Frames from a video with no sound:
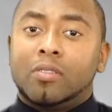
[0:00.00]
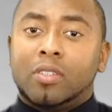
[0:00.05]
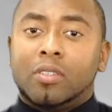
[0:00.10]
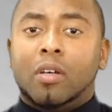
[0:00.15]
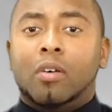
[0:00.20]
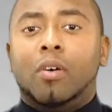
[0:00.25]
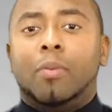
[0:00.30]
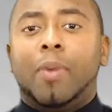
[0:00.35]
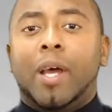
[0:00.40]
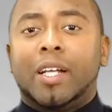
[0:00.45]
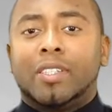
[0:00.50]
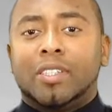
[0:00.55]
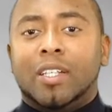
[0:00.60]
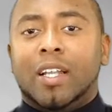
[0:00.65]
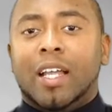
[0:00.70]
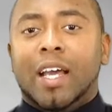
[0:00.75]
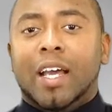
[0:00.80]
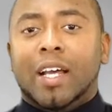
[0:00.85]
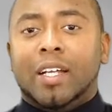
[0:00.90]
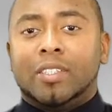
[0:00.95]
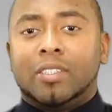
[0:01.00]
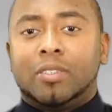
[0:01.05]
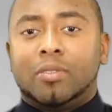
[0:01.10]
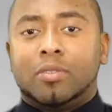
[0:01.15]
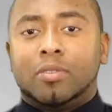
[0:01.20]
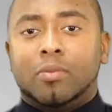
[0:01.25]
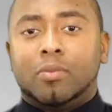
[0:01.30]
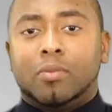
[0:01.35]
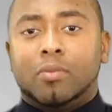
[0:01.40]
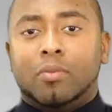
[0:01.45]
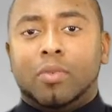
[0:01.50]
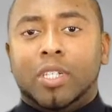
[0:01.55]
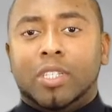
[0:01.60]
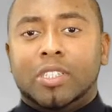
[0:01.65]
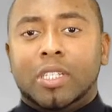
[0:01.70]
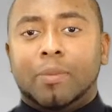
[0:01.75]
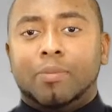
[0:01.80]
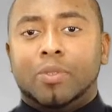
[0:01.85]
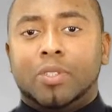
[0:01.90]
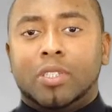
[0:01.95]
Going back to last week's
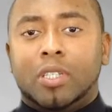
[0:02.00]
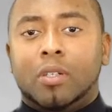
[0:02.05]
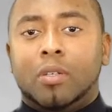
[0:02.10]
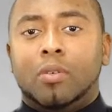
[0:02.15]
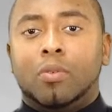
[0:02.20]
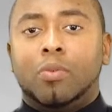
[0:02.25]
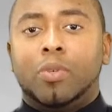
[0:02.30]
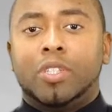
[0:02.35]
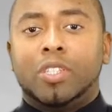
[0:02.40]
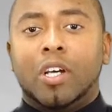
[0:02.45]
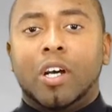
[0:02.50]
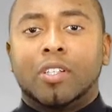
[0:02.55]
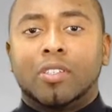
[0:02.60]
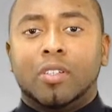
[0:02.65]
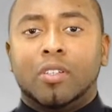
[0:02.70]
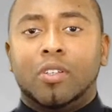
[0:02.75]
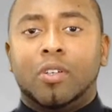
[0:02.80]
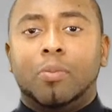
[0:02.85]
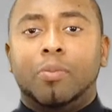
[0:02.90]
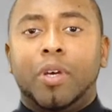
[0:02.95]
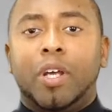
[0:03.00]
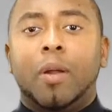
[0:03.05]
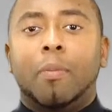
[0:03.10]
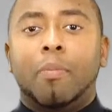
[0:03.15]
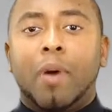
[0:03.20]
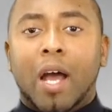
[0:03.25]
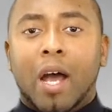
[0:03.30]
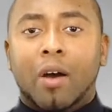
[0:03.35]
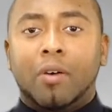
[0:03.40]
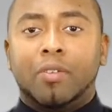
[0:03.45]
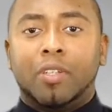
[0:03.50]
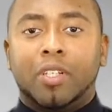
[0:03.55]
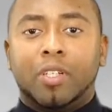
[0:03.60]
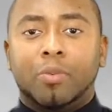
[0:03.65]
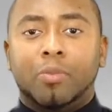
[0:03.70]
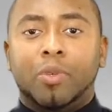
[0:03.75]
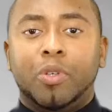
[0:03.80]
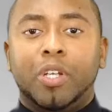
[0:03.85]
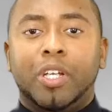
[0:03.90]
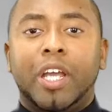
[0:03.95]
episode, we talked a little bit about the
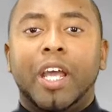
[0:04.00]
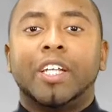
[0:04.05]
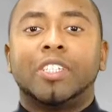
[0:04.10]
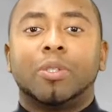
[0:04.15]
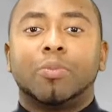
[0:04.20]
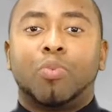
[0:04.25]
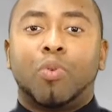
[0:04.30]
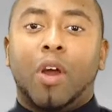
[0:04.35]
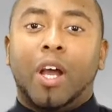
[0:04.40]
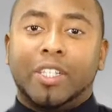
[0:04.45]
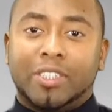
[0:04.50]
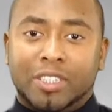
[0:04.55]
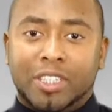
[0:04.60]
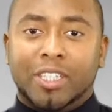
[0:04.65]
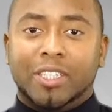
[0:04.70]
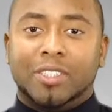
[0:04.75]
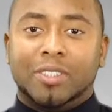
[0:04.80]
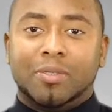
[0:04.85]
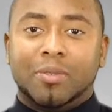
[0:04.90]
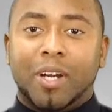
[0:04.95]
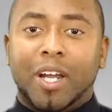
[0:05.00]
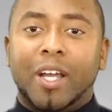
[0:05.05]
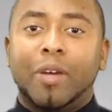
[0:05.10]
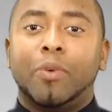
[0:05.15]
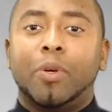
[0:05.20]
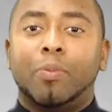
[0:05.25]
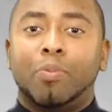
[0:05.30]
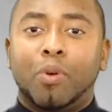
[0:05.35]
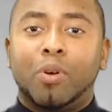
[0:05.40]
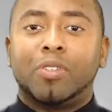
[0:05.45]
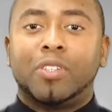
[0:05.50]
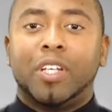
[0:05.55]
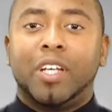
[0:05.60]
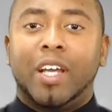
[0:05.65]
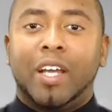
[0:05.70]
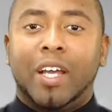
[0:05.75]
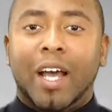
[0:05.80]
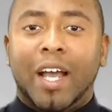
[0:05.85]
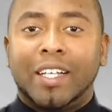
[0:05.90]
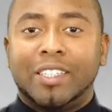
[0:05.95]
communication process, right? We broke
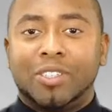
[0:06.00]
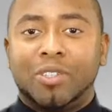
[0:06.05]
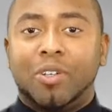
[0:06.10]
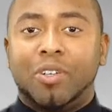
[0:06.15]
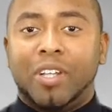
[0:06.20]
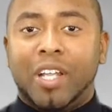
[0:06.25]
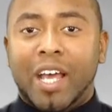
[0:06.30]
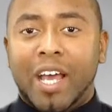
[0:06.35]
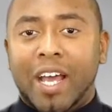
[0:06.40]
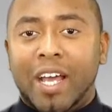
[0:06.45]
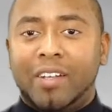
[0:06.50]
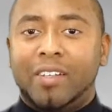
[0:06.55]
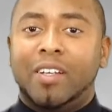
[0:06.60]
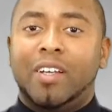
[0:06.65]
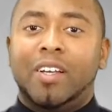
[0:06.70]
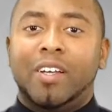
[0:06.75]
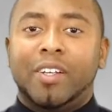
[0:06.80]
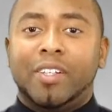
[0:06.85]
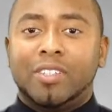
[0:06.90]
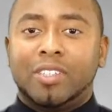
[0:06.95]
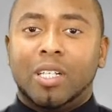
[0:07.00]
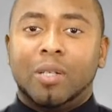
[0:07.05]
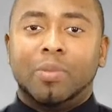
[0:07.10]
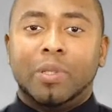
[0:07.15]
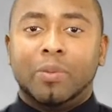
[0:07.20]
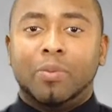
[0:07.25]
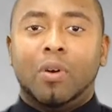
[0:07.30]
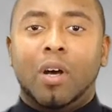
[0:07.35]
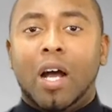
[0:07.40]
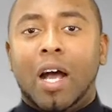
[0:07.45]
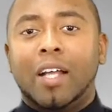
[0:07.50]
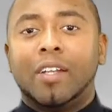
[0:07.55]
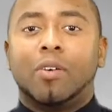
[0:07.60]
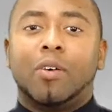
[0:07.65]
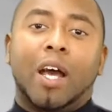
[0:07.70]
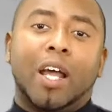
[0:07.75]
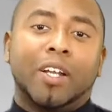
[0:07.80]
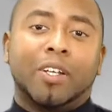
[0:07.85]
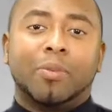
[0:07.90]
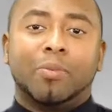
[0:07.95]
the ice on that. Some people, I know
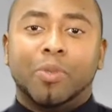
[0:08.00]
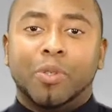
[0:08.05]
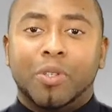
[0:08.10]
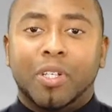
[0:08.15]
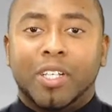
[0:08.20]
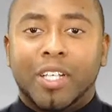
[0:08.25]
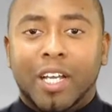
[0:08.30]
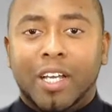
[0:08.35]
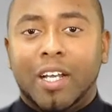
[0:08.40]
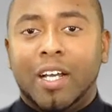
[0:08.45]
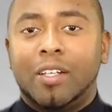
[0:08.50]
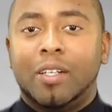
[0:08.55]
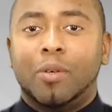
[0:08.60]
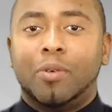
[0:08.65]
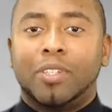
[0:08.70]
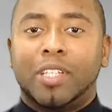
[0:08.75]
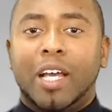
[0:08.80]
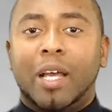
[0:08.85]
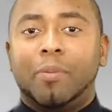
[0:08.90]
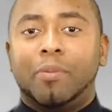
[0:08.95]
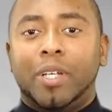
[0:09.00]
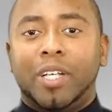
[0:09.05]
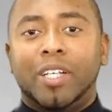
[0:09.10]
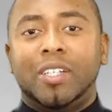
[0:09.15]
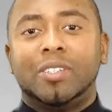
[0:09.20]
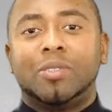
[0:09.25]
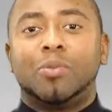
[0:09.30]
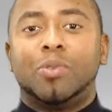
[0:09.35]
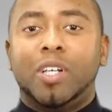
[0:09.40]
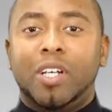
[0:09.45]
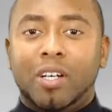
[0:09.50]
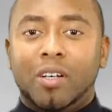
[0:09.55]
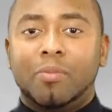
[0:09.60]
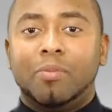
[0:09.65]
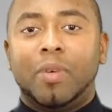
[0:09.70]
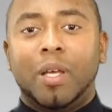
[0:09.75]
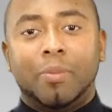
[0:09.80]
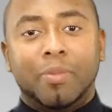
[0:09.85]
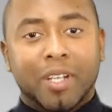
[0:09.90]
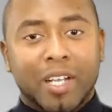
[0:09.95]
how to communicate. I know what that means. Well,
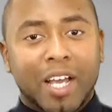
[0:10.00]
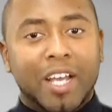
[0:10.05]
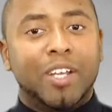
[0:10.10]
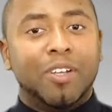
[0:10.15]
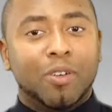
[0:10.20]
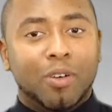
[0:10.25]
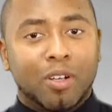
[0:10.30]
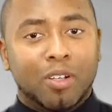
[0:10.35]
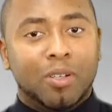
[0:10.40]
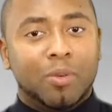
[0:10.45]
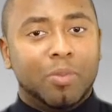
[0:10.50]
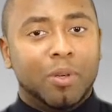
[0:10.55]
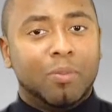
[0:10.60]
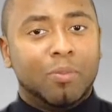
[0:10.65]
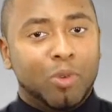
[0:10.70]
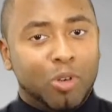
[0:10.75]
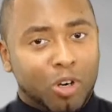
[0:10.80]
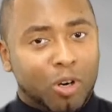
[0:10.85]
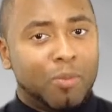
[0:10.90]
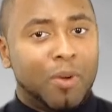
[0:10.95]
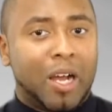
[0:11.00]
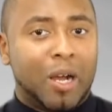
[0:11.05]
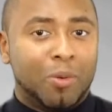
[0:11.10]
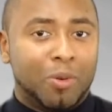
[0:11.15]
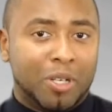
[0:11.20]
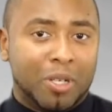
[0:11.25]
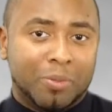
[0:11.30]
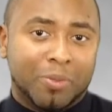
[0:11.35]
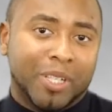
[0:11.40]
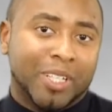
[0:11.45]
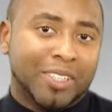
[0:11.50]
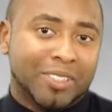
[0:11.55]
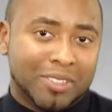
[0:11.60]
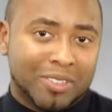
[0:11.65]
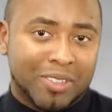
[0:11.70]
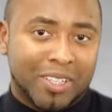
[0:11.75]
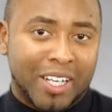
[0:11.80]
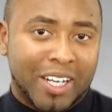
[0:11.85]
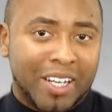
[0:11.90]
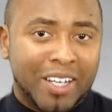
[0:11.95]
maybe now you know a little bit more about what it means,
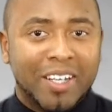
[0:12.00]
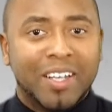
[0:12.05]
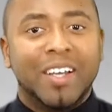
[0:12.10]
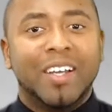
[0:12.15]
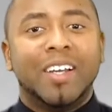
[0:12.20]
okay?